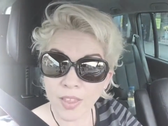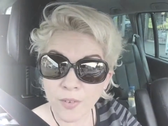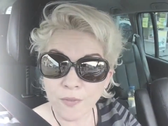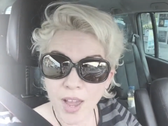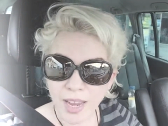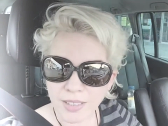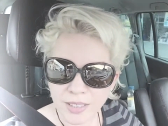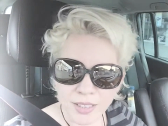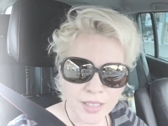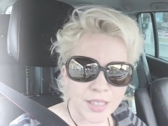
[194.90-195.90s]
And the
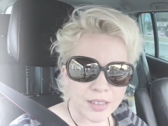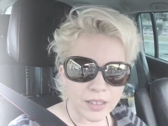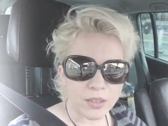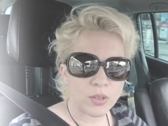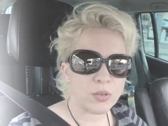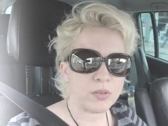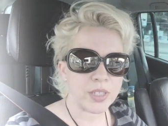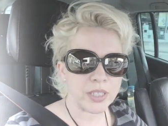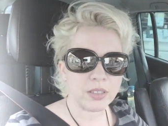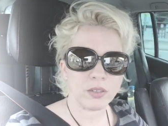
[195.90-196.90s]
fact that the
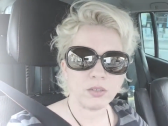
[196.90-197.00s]
Tories